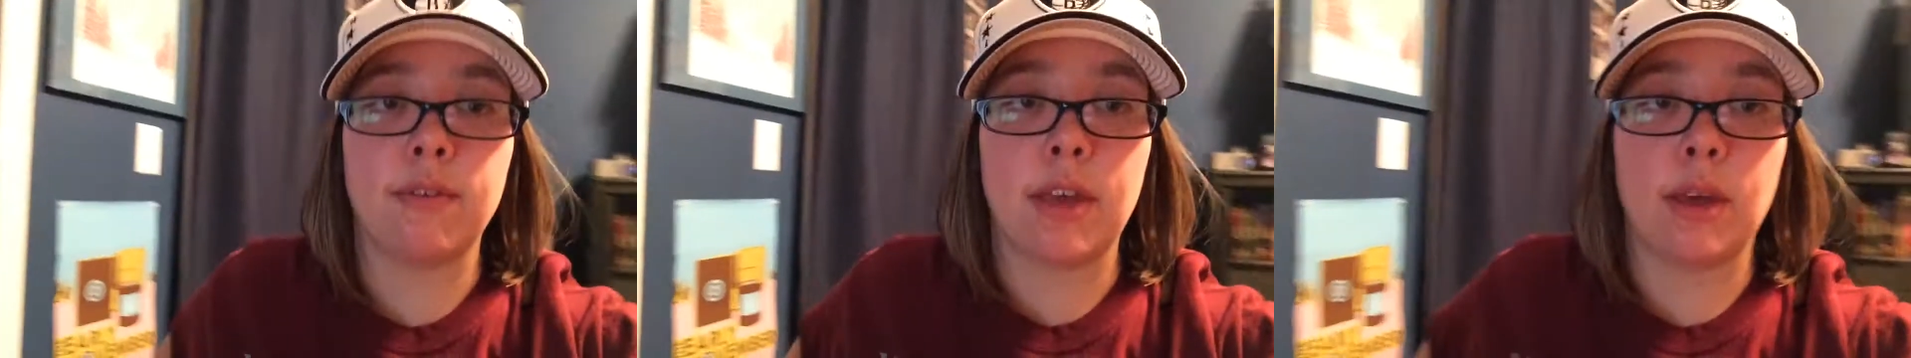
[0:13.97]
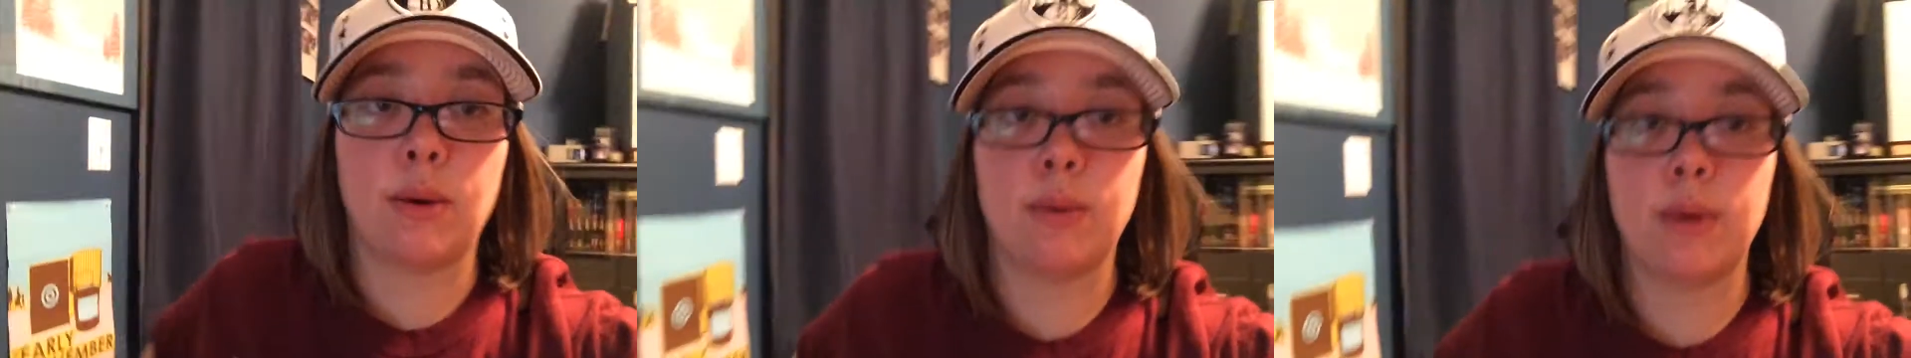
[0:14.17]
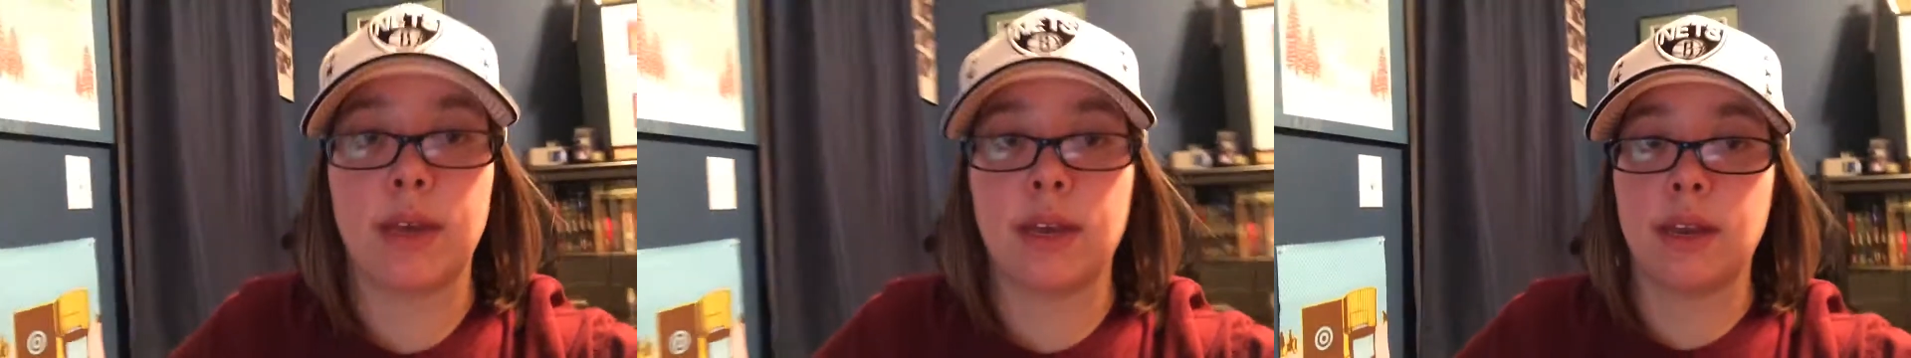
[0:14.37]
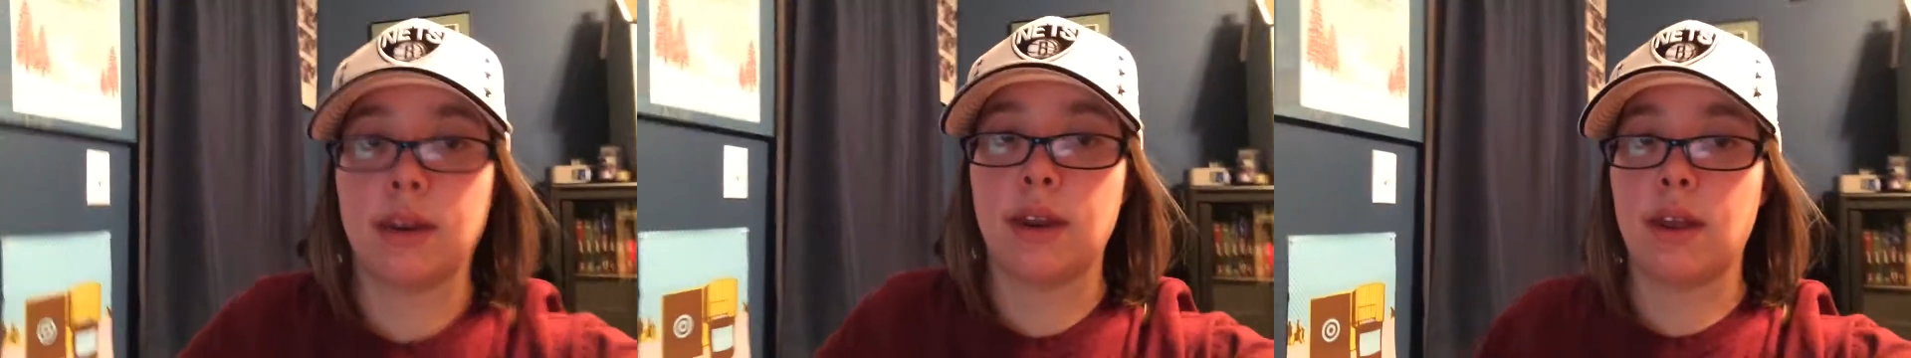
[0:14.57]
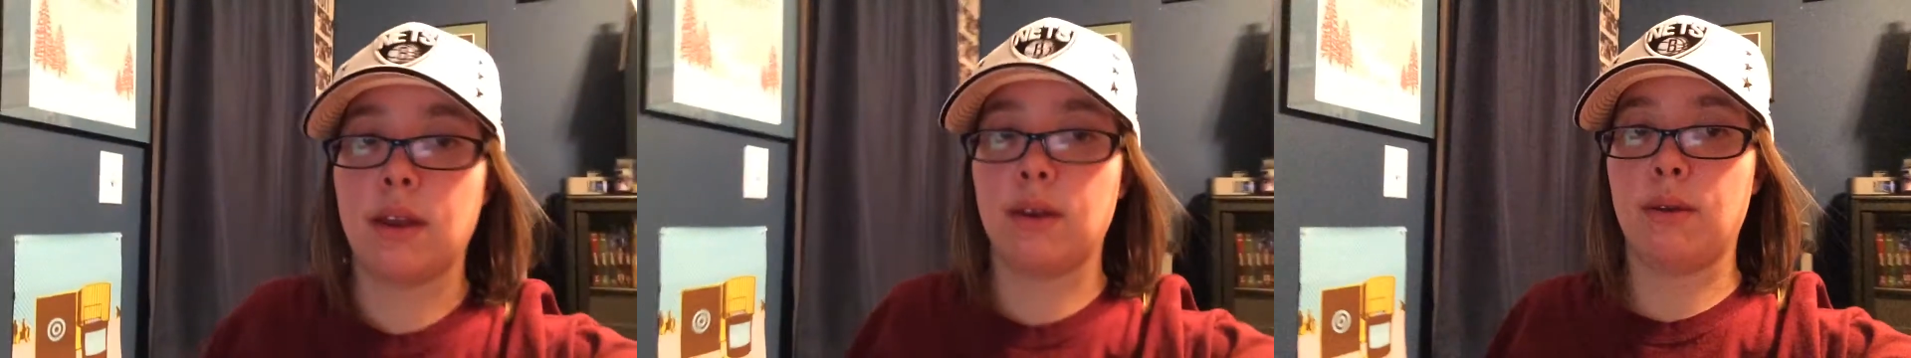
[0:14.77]
Plainview
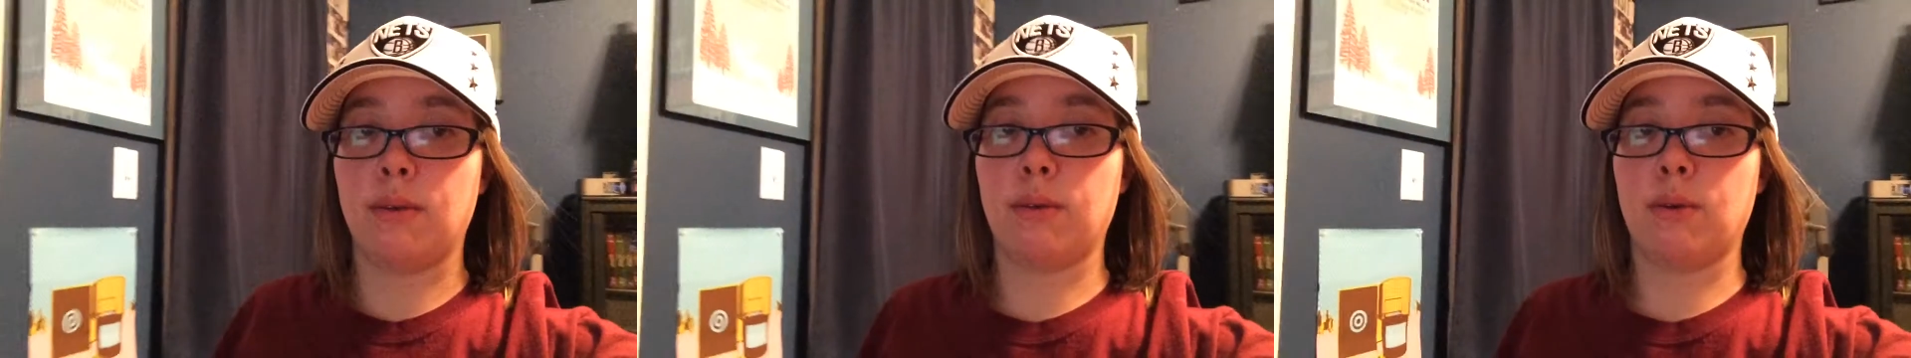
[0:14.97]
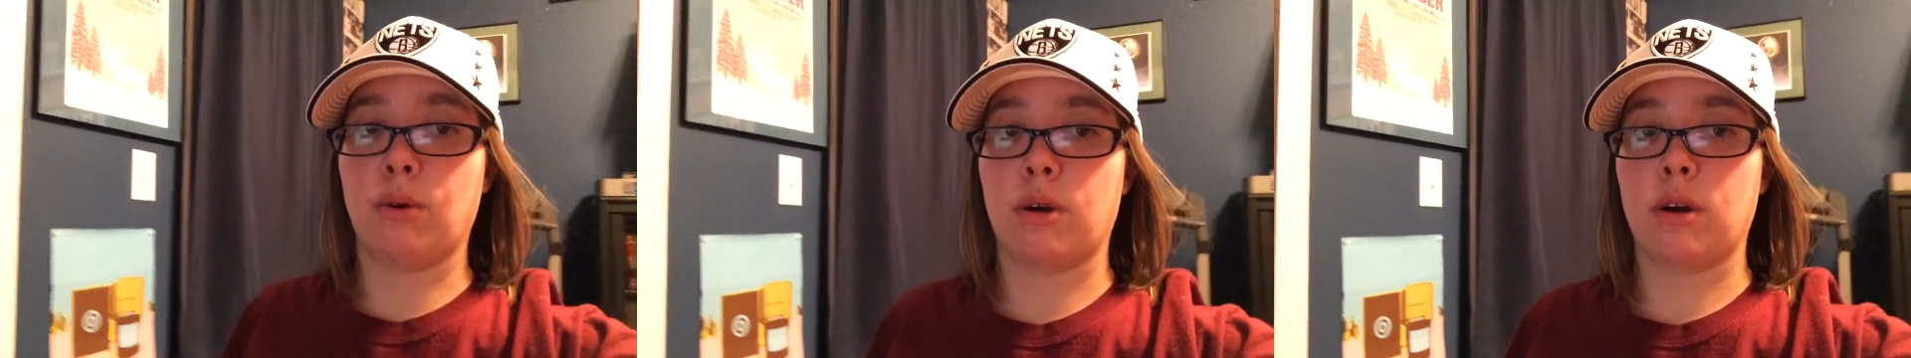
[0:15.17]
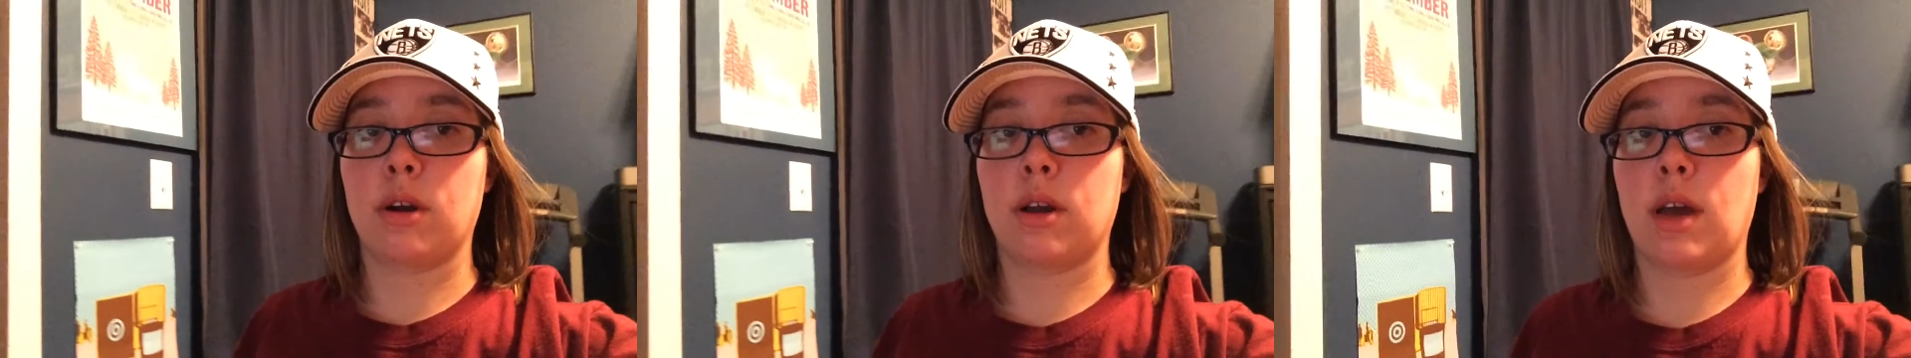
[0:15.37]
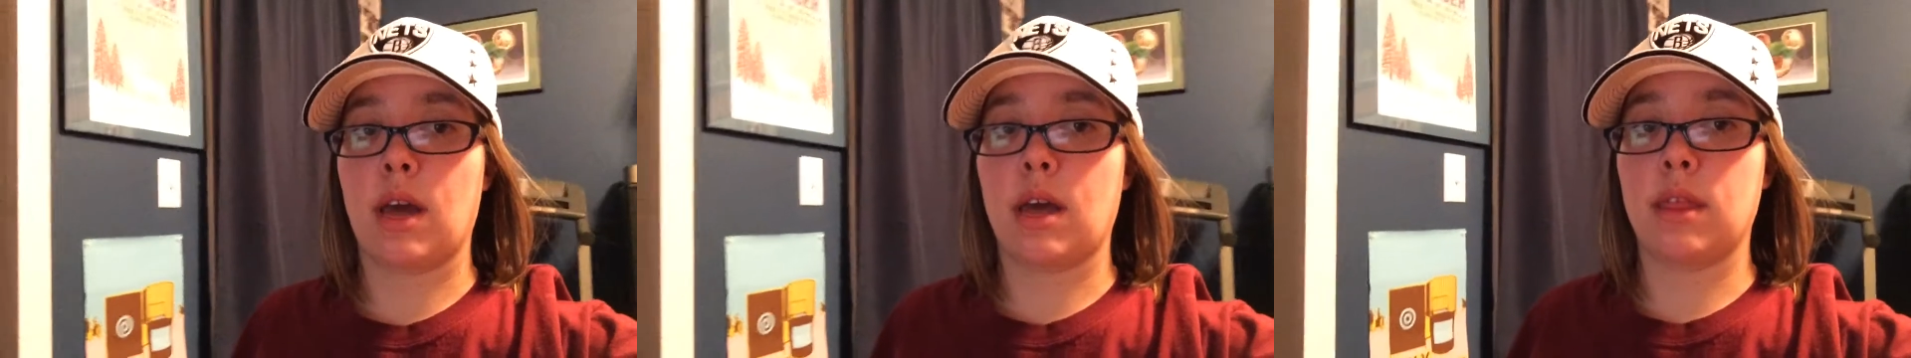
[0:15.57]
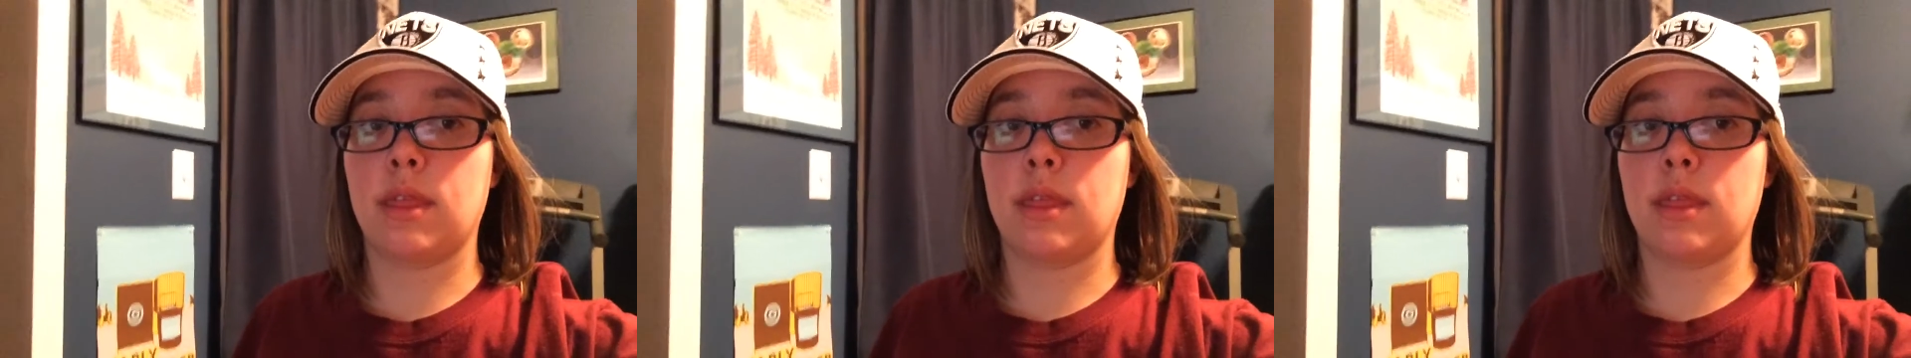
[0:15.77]
in New York.